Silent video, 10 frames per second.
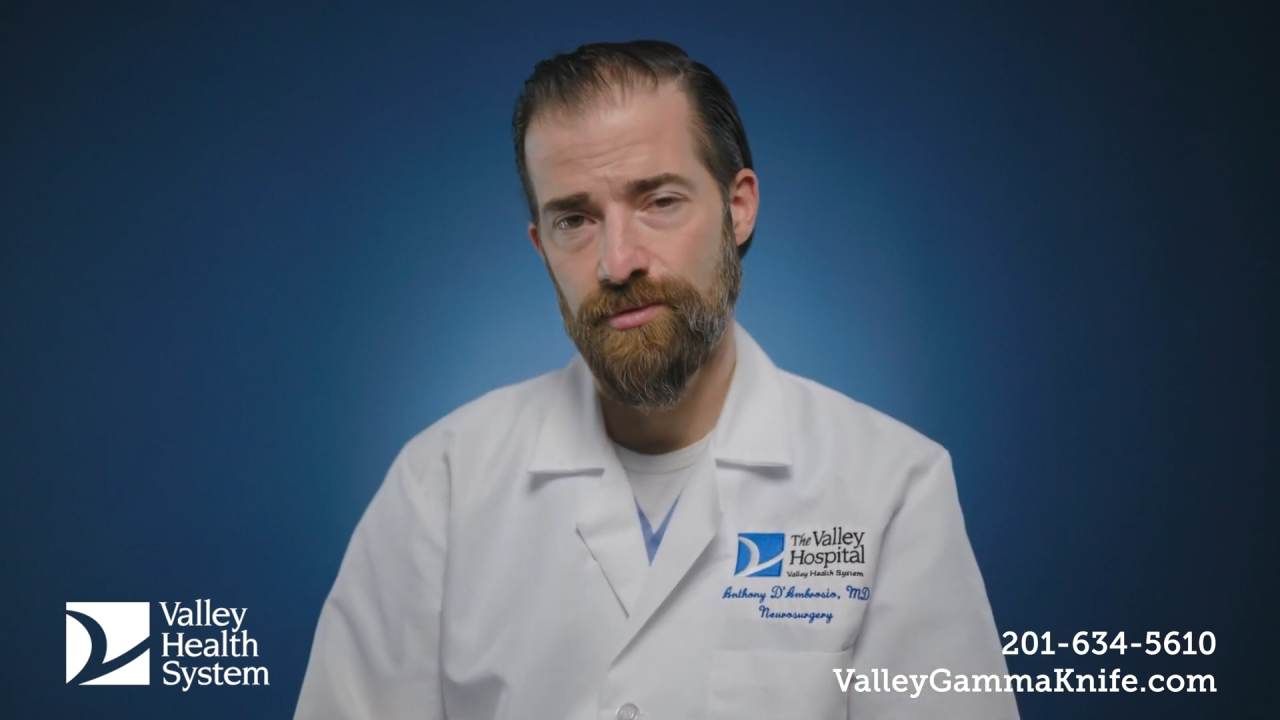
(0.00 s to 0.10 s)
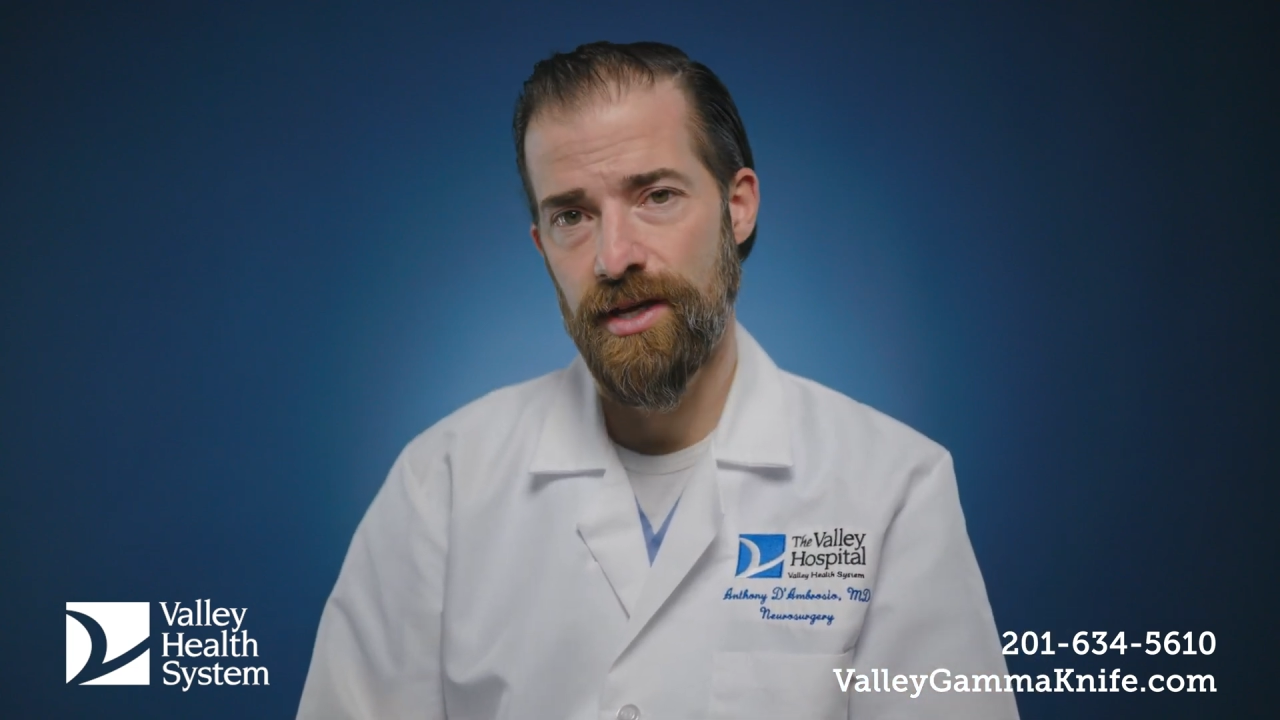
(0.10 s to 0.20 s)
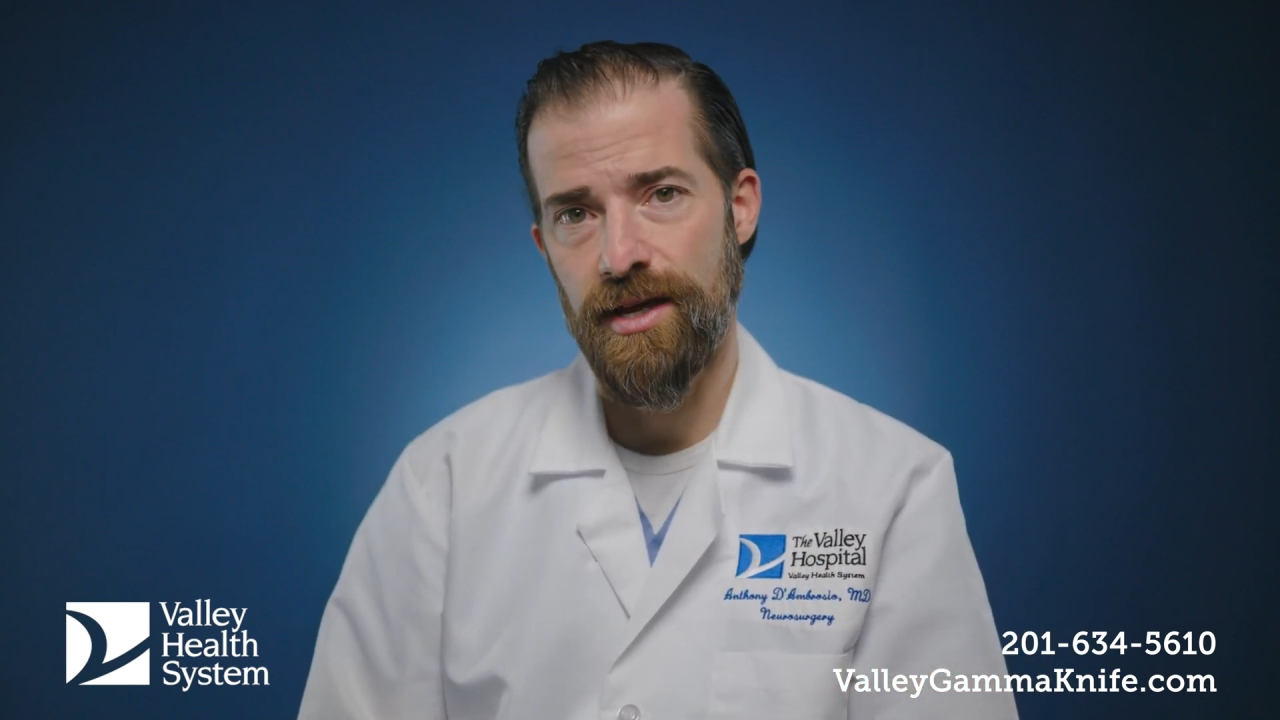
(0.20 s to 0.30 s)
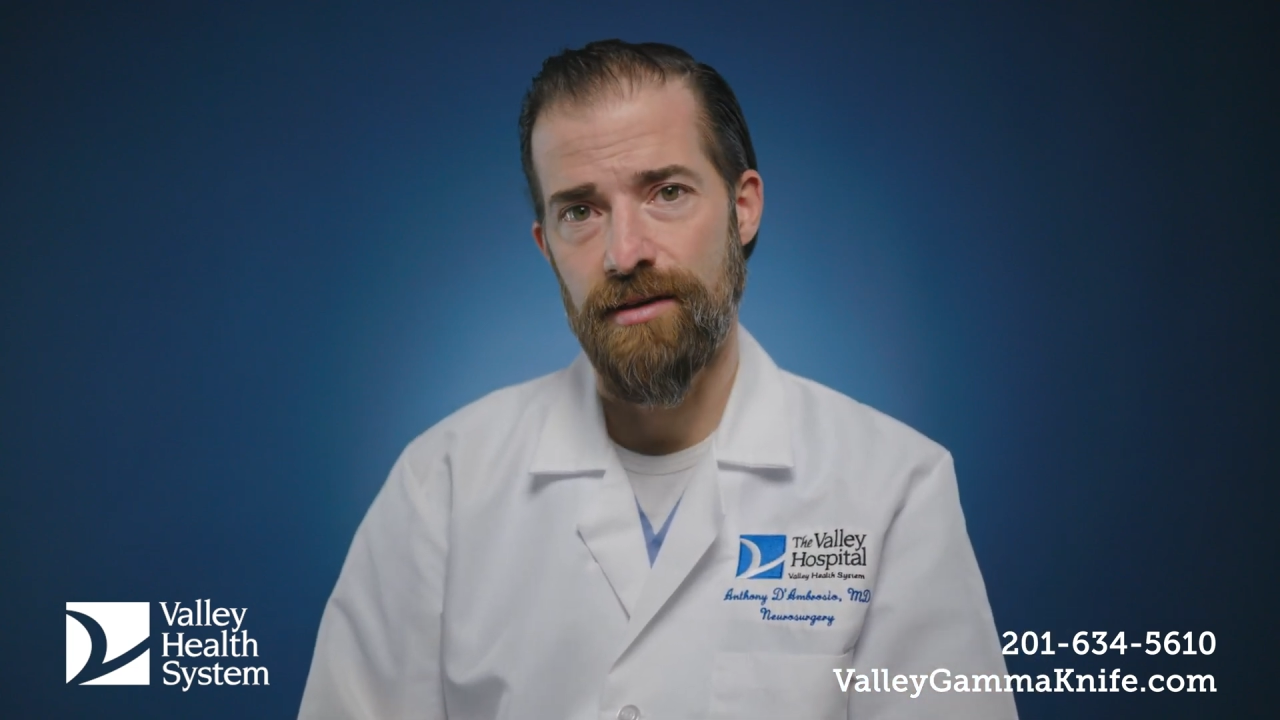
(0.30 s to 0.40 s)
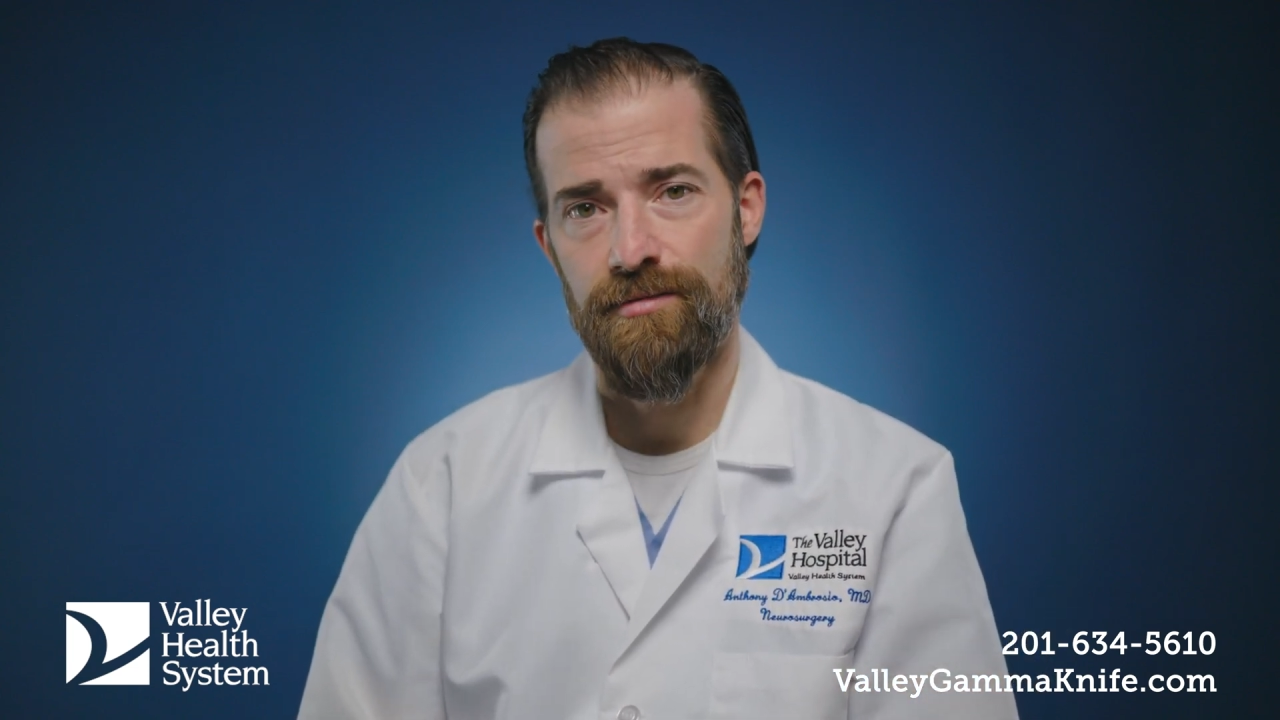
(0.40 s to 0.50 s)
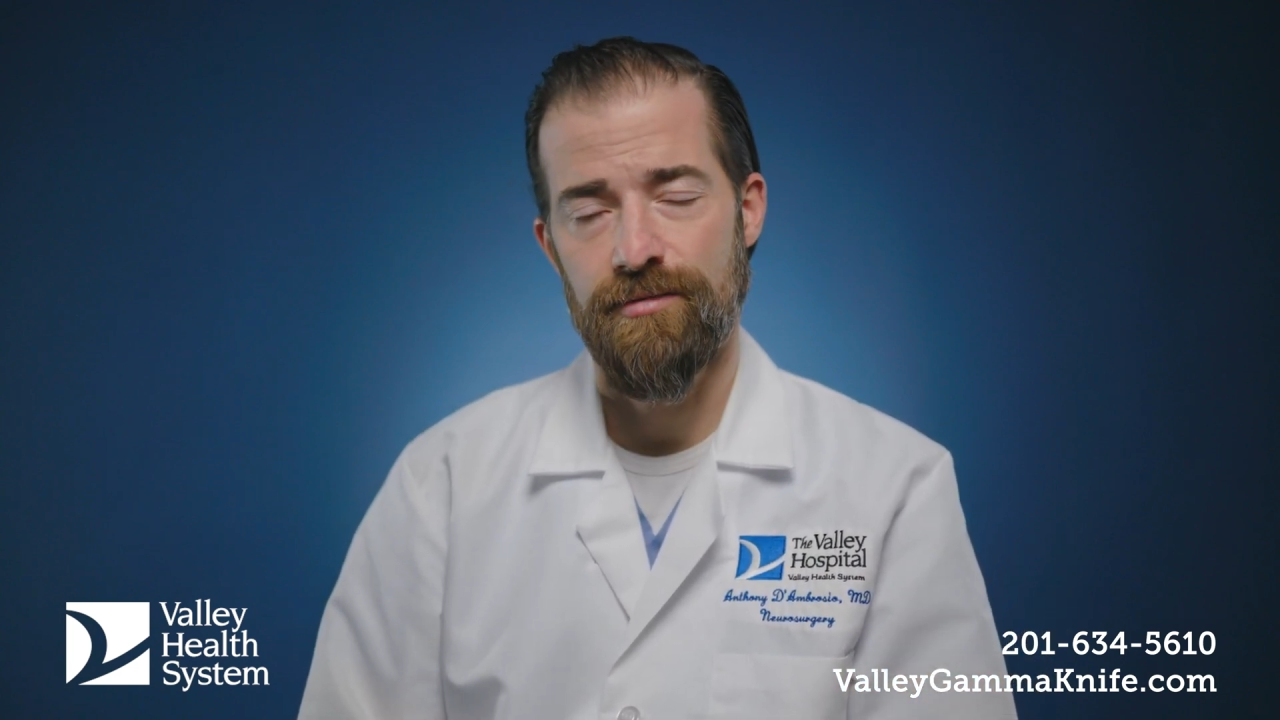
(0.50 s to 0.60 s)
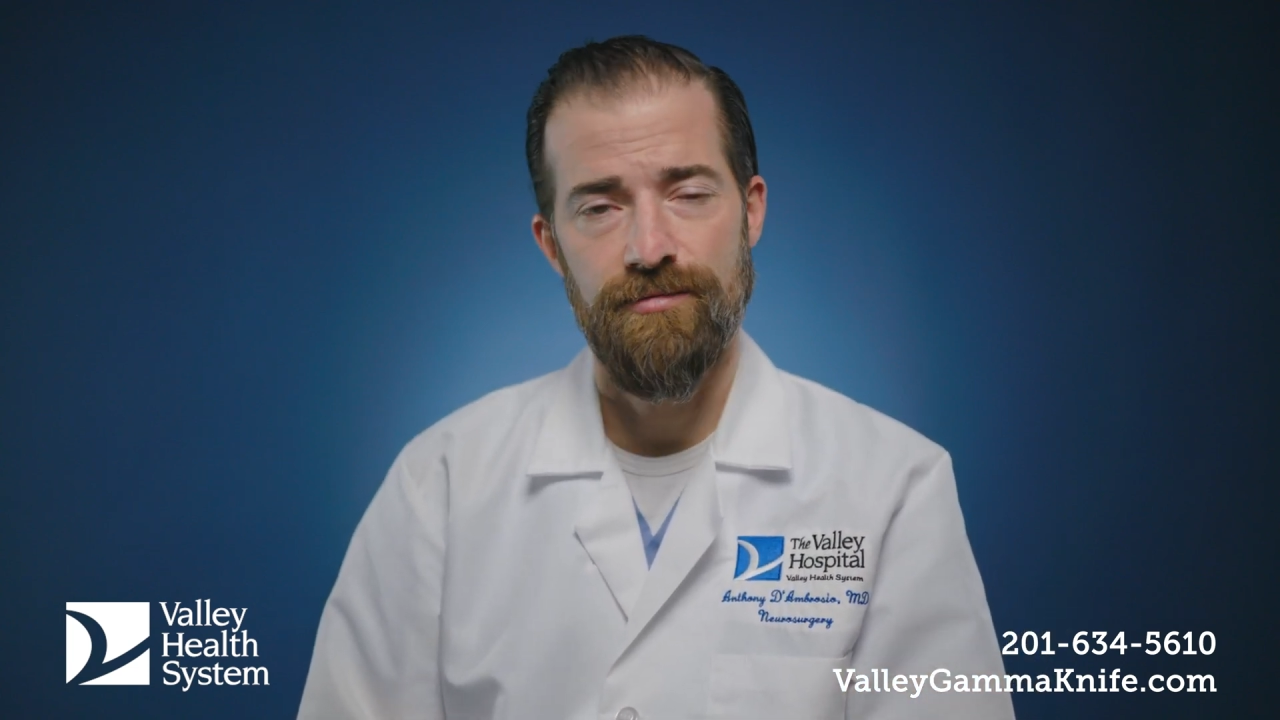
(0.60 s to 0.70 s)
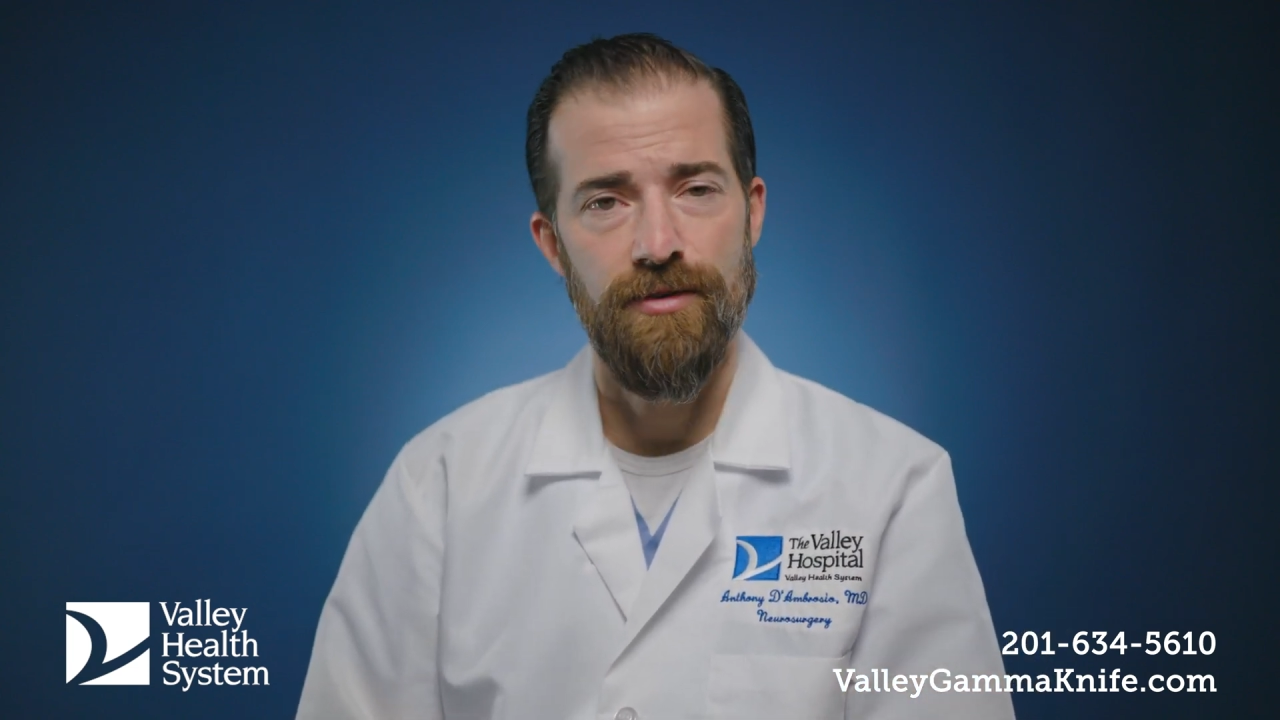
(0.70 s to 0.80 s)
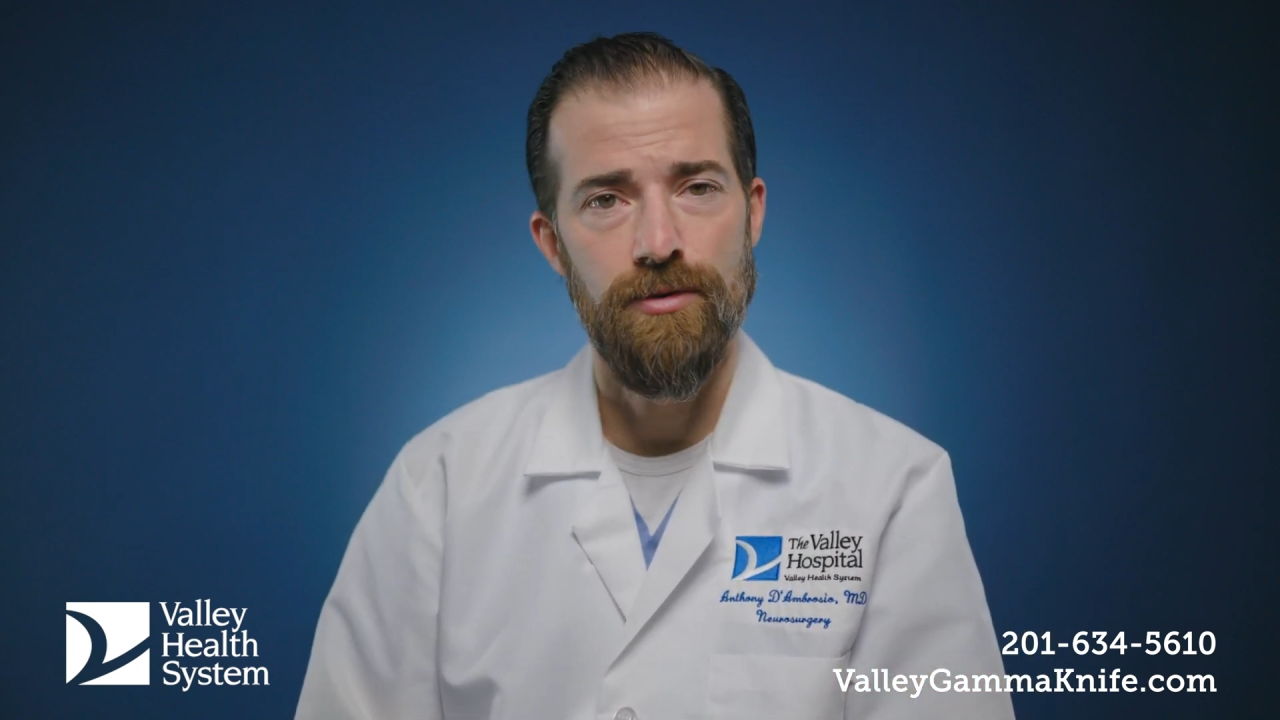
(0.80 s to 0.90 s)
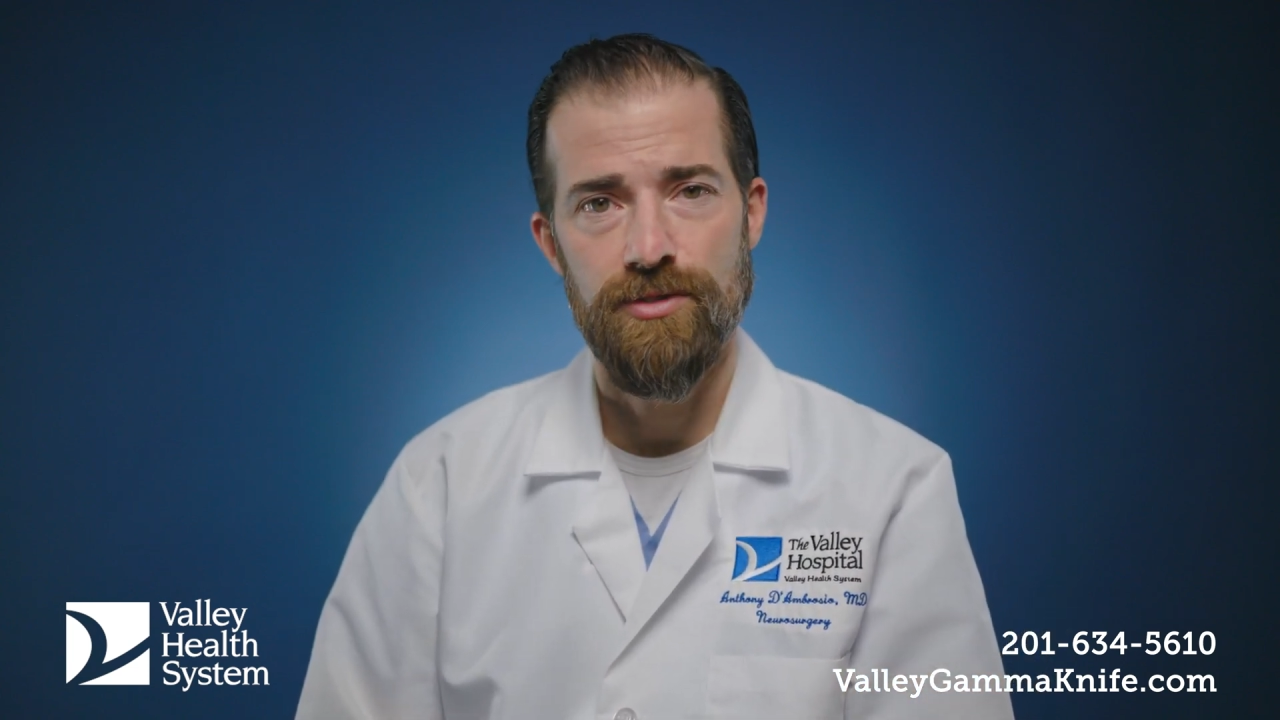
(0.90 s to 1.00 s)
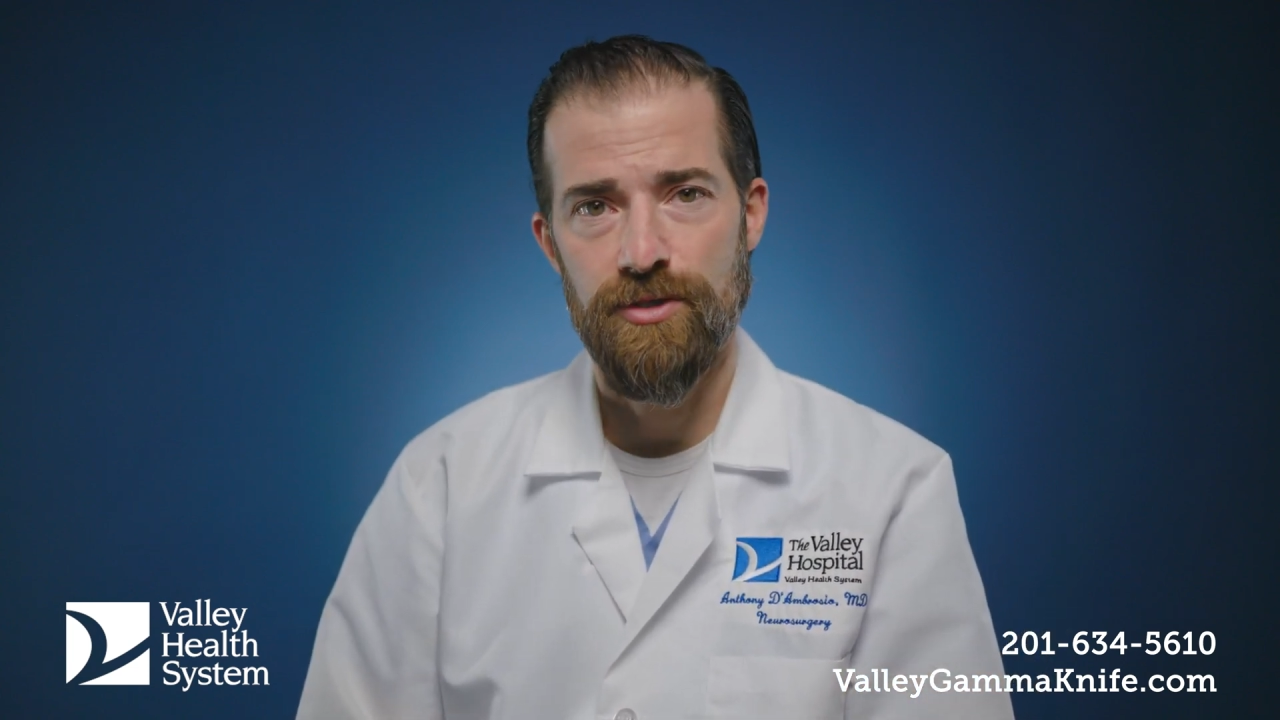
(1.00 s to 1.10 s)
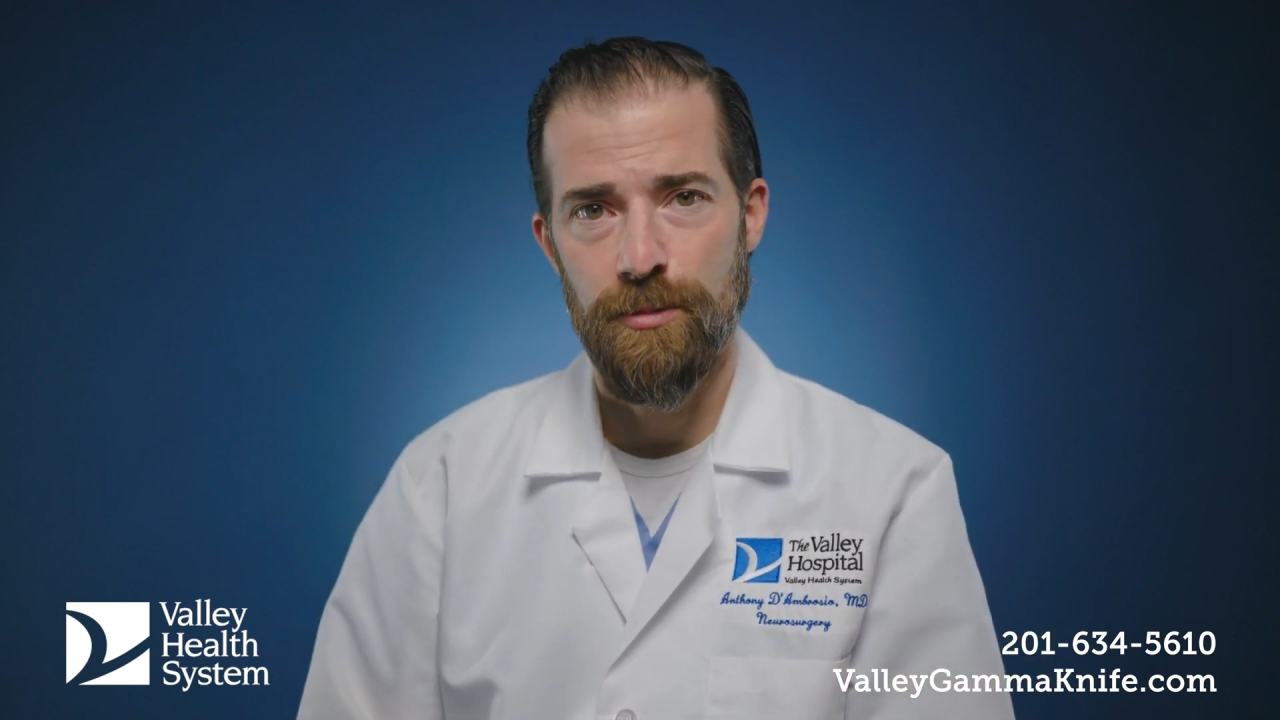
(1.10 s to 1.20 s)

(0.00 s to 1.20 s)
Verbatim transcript: we have phones